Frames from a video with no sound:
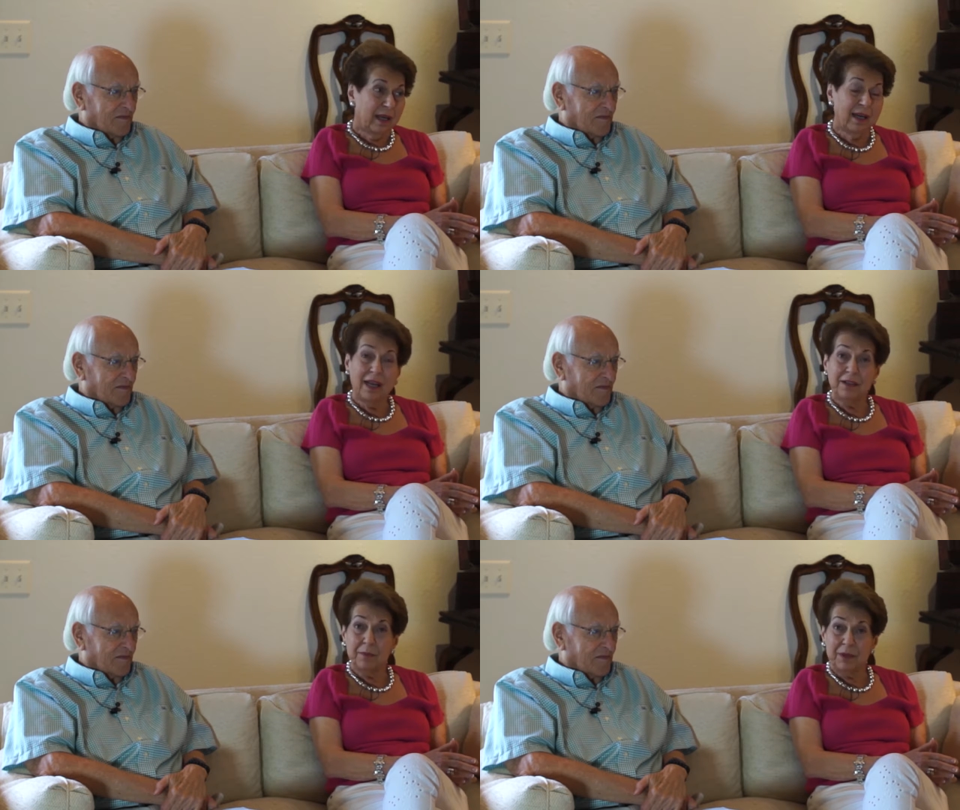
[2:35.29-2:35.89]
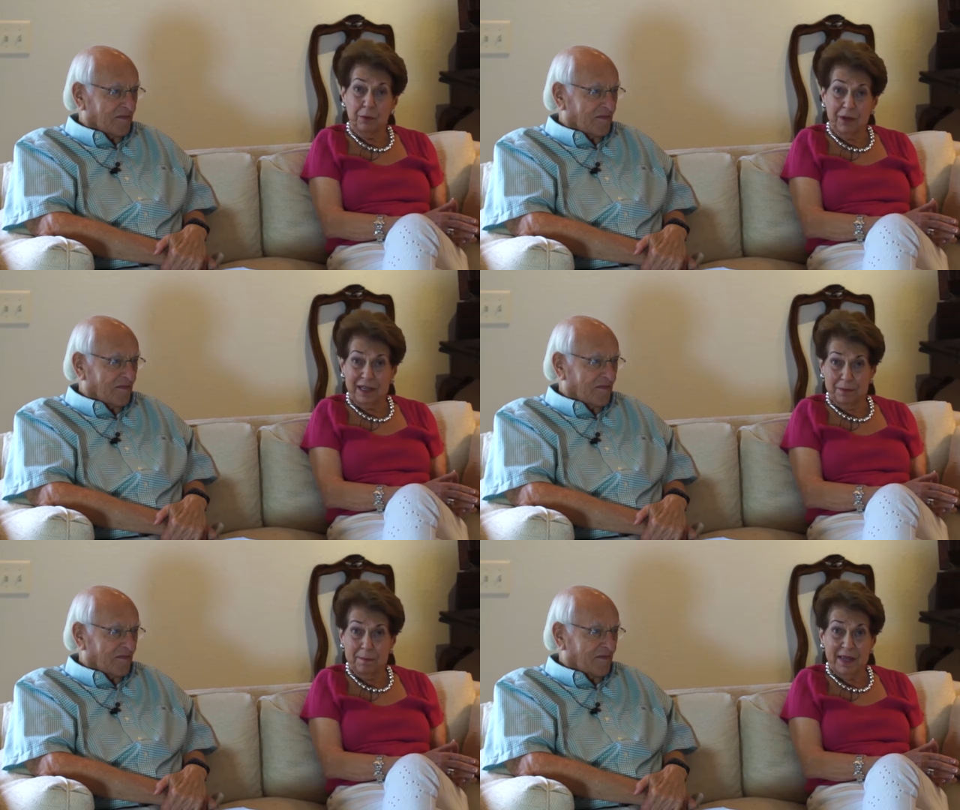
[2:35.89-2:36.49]
Speaker 1: and had to be
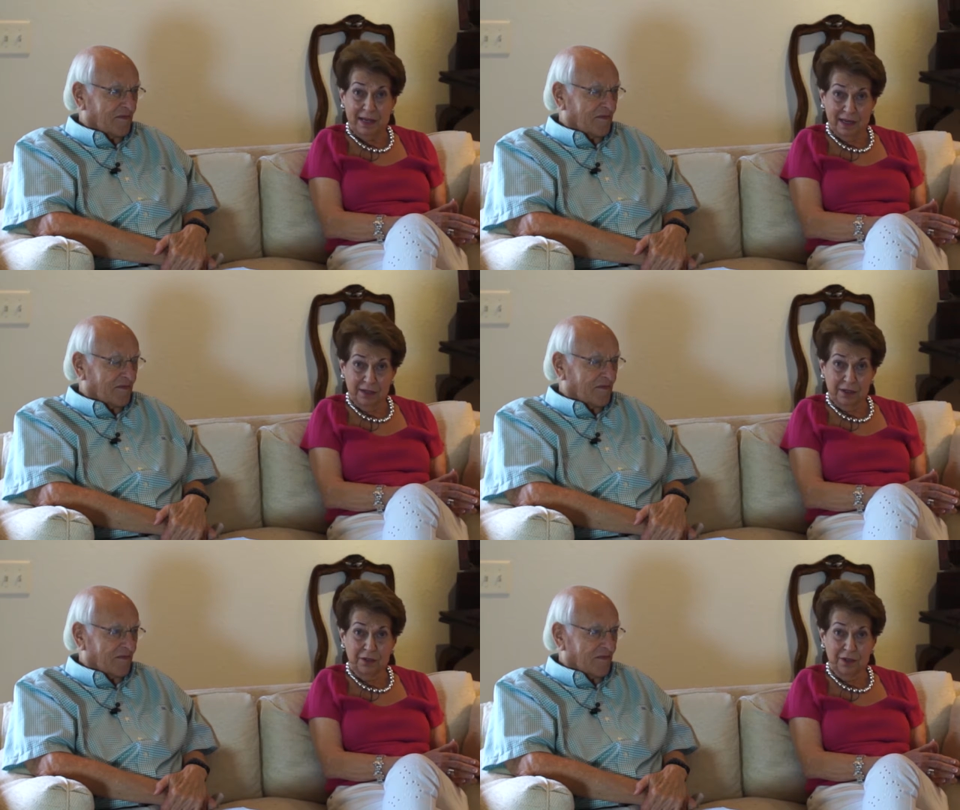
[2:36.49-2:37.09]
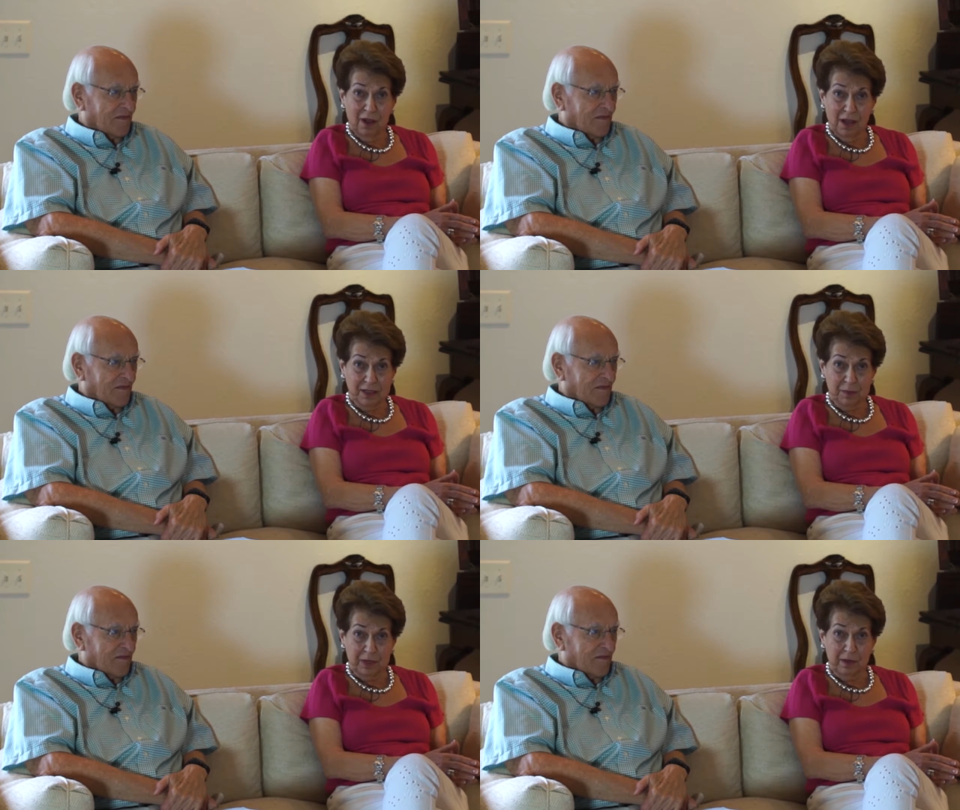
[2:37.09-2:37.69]
readmitted to the
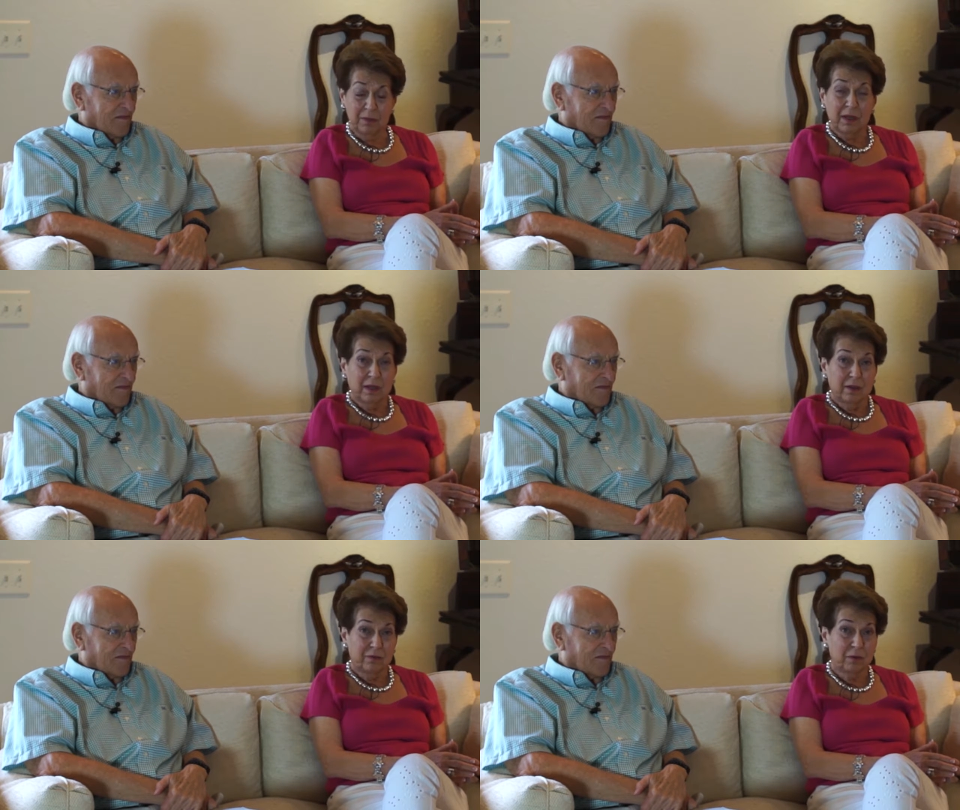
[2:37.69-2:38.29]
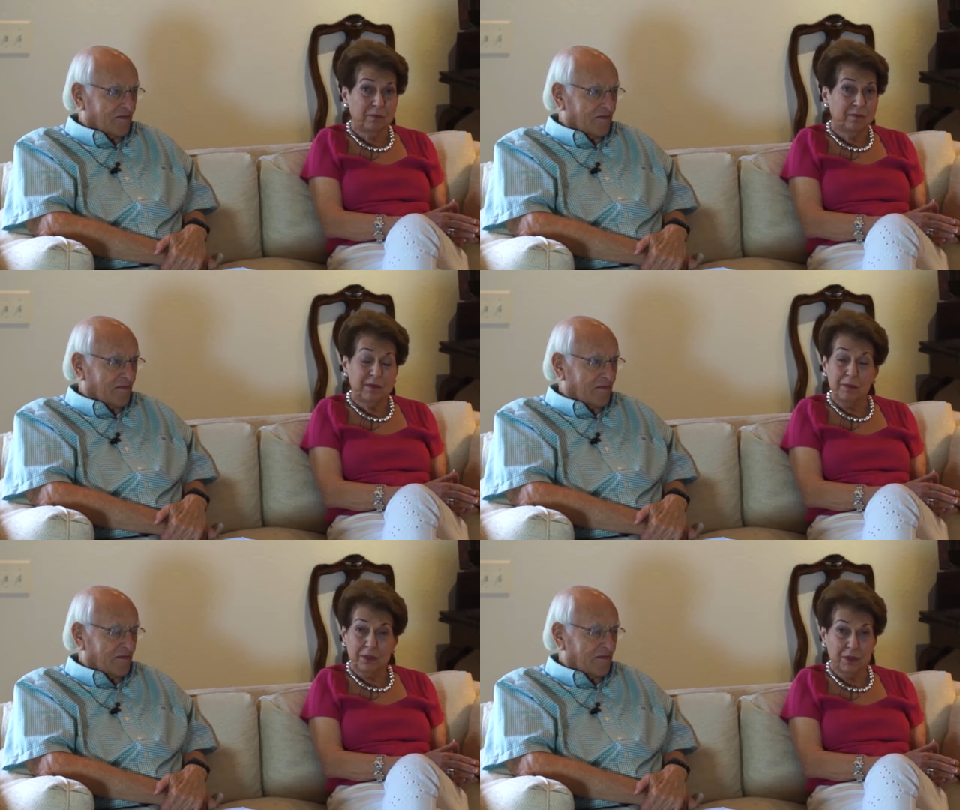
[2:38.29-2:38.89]
hospital for
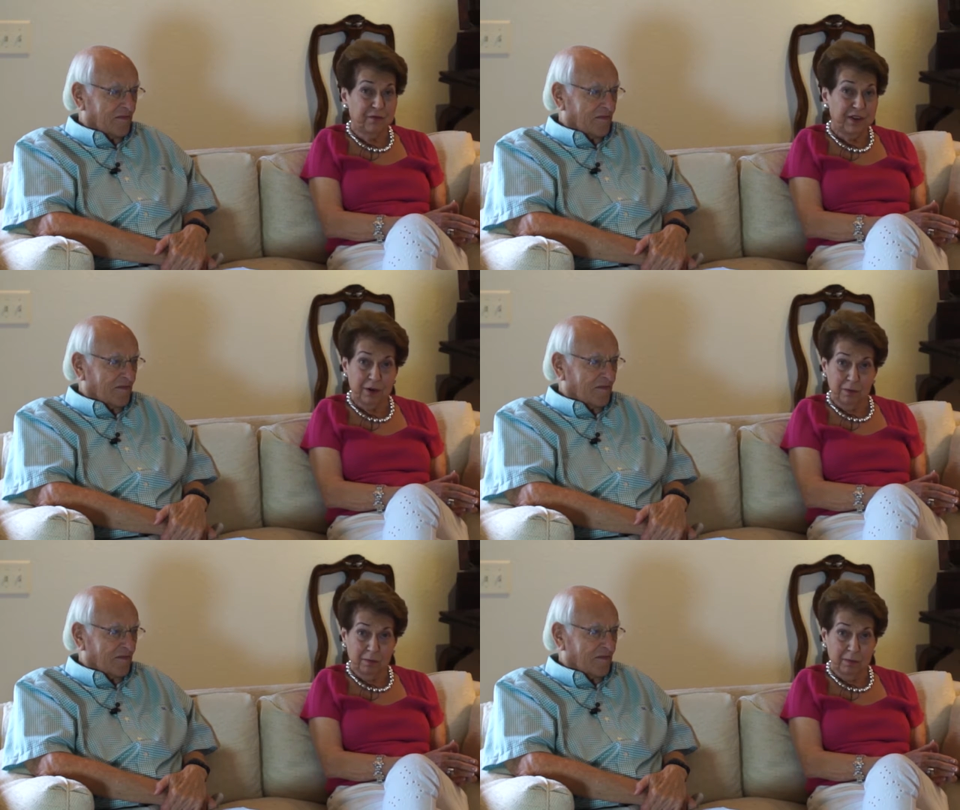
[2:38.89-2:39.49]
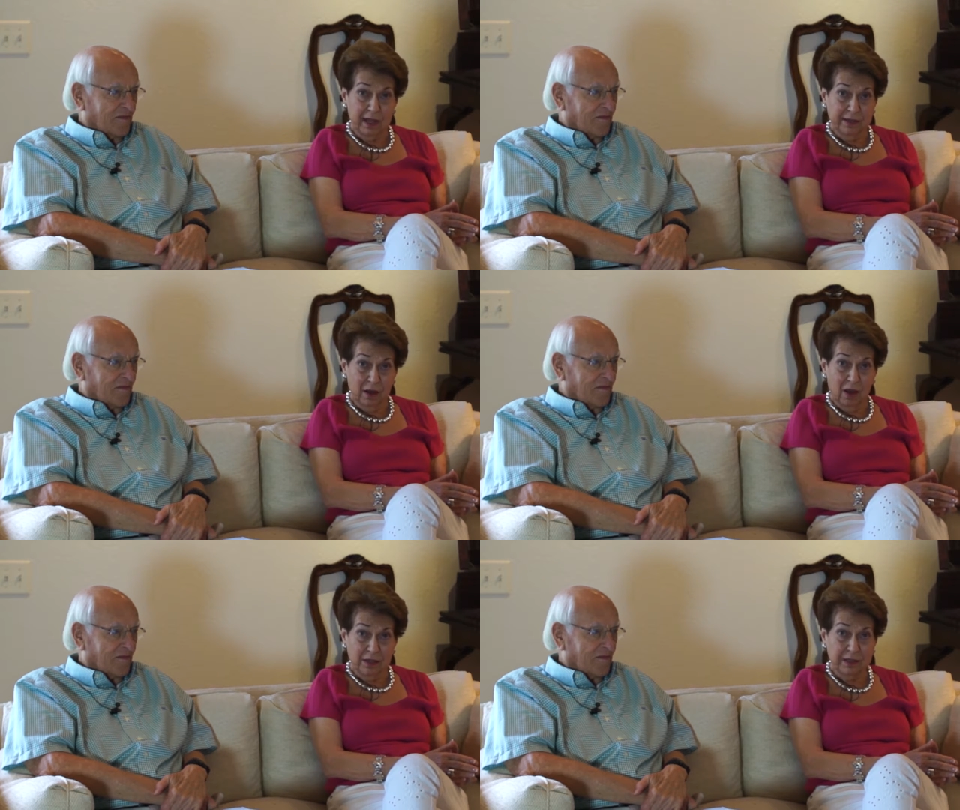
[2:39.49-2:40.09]
severe blood
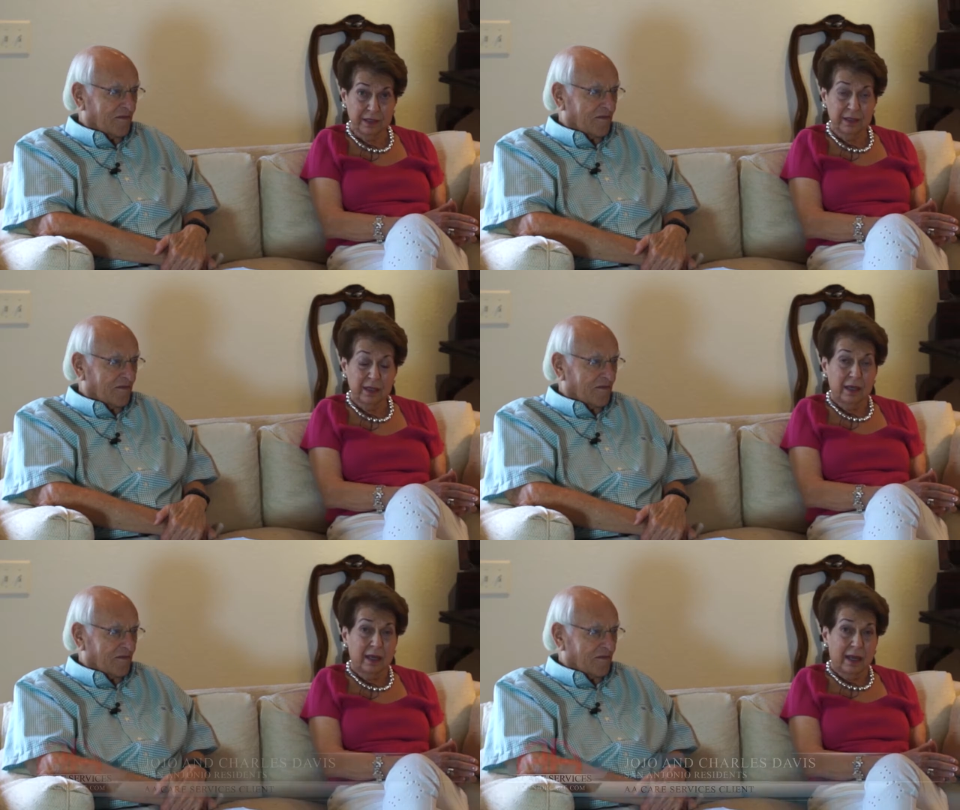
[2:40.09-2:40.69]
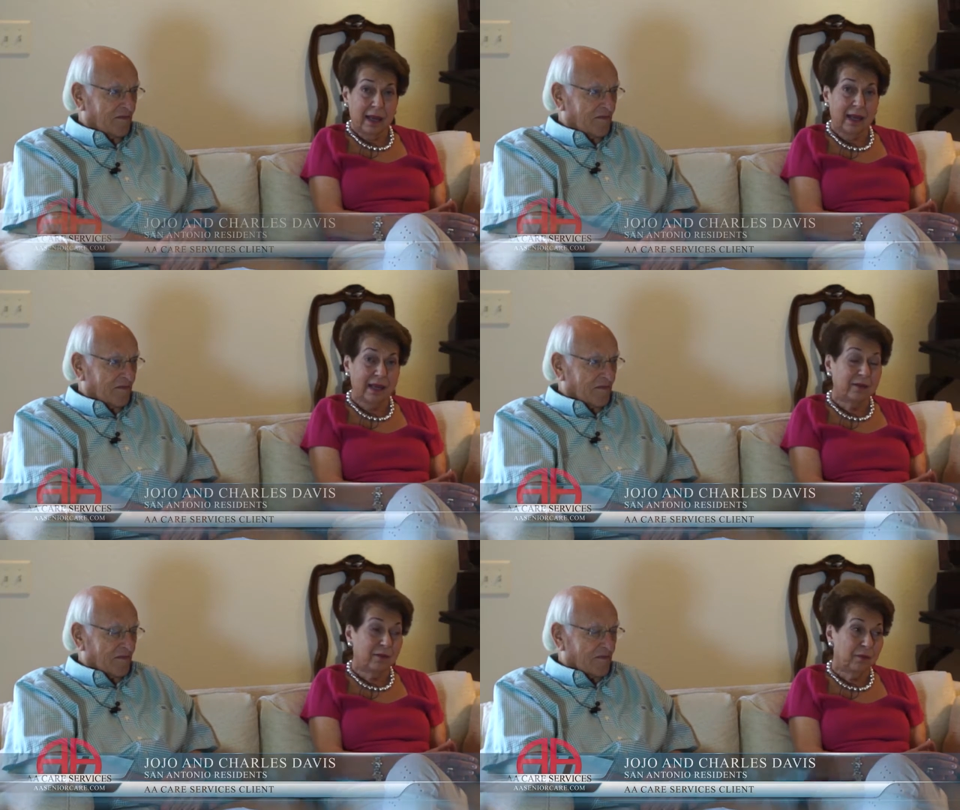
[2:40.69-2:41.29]
loss
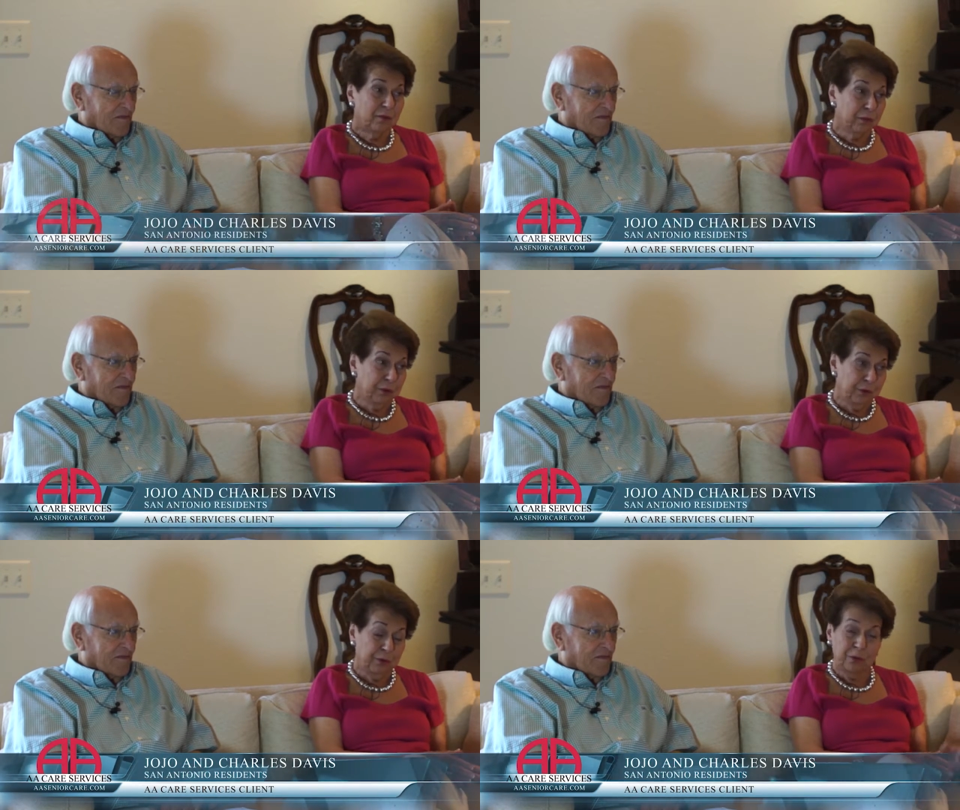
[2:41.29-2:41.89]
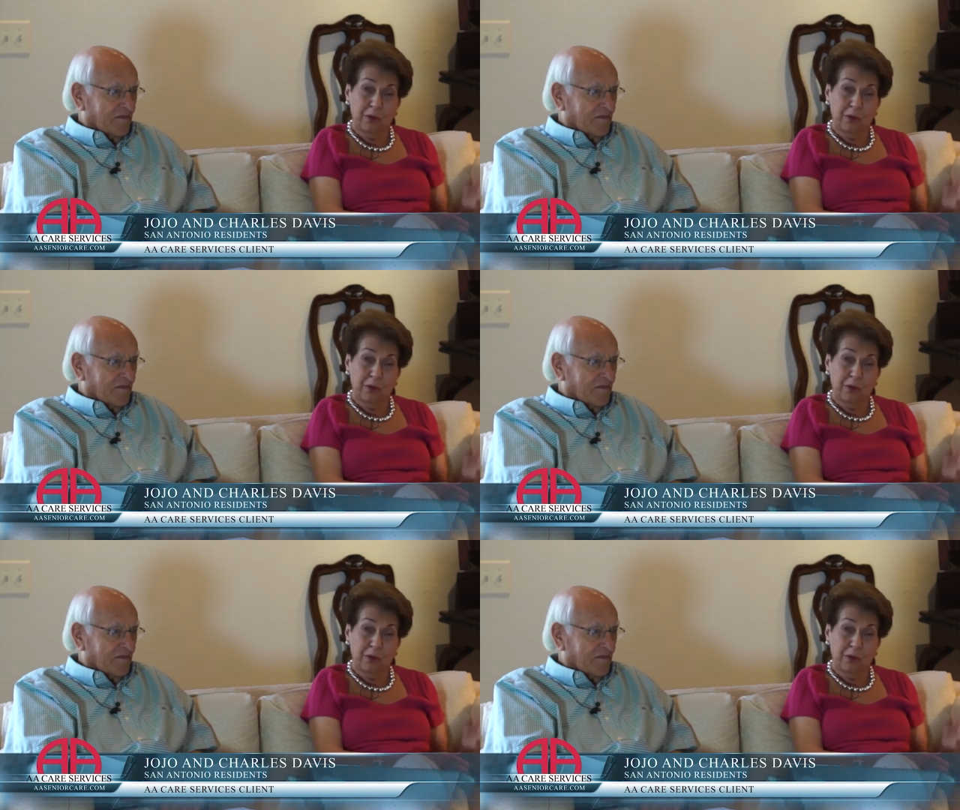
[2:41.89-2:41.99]
and through